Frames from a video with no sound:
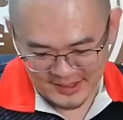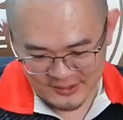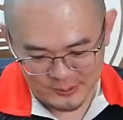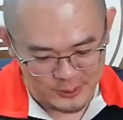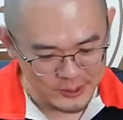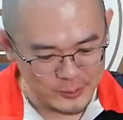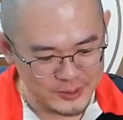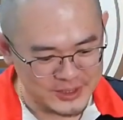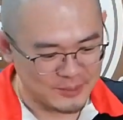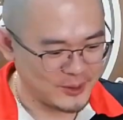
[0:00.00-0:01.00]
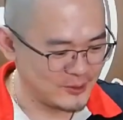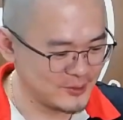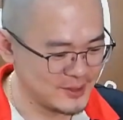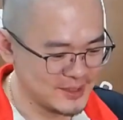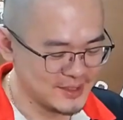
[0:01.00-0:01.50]
even real wheels come
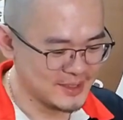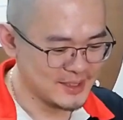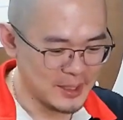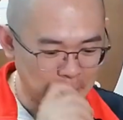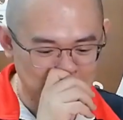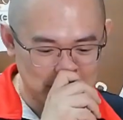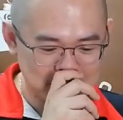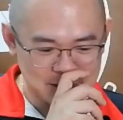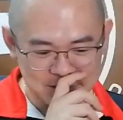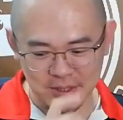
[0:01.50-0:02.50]
off.